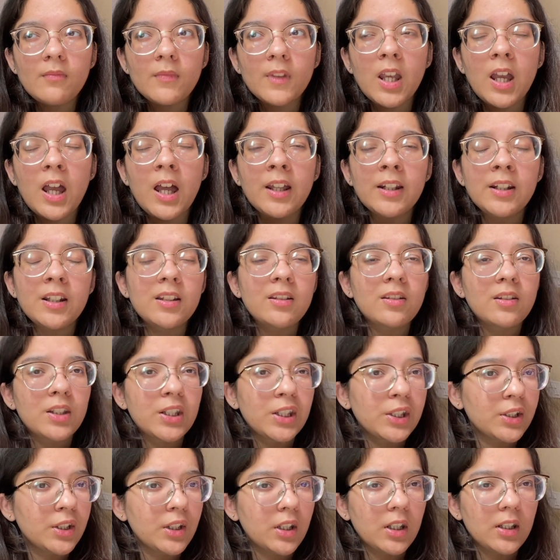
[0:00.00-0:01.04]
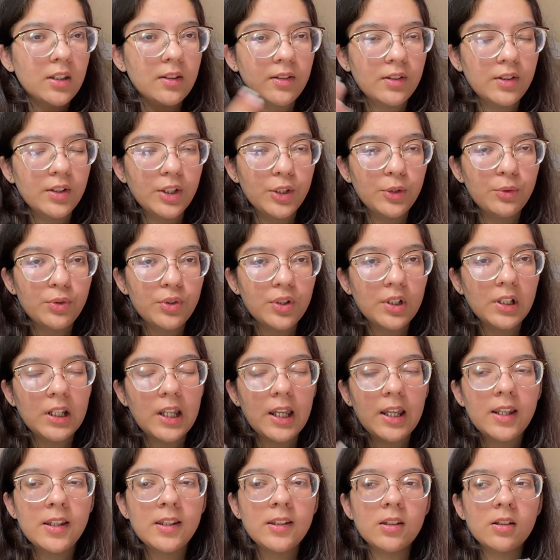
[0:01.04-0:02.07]
are
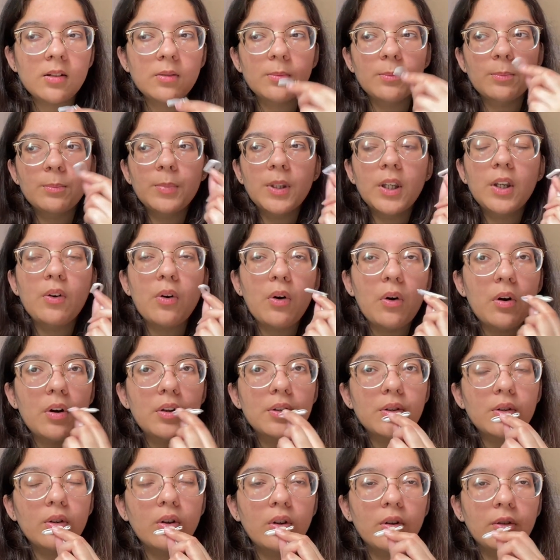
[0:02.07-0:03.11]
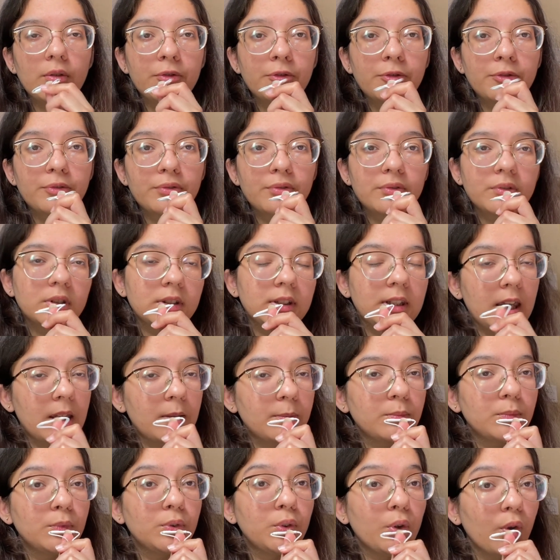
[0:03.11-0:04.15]
institutionalized because of
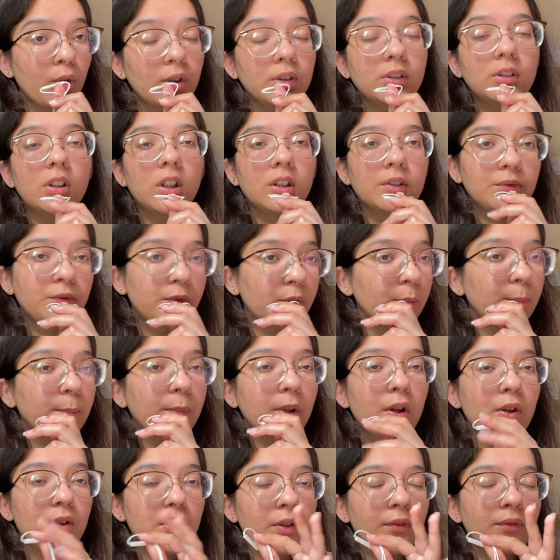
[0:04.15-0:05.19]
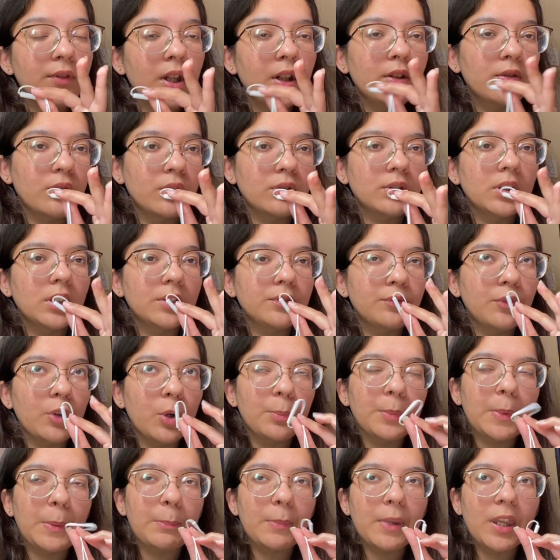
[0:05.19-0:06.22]
because of their
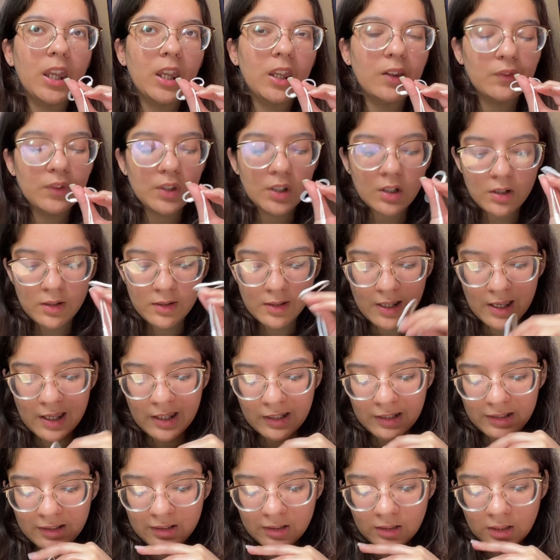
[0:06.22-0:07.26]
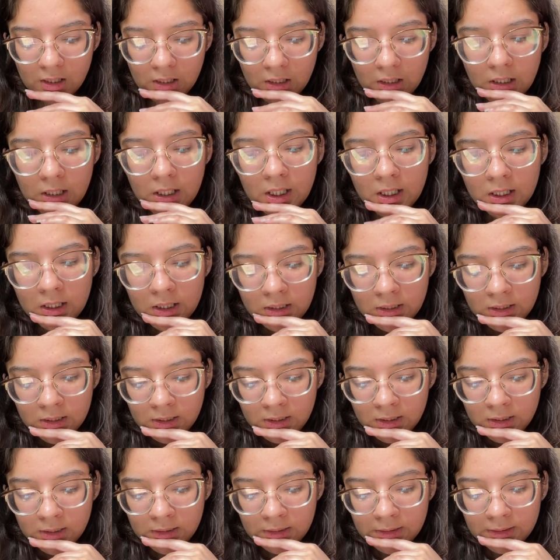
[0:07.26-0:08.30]
non-conforming behavior. And
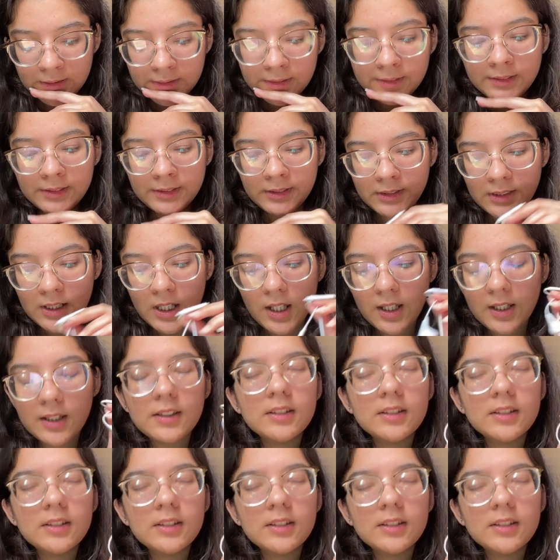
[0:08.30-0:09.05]
yeah,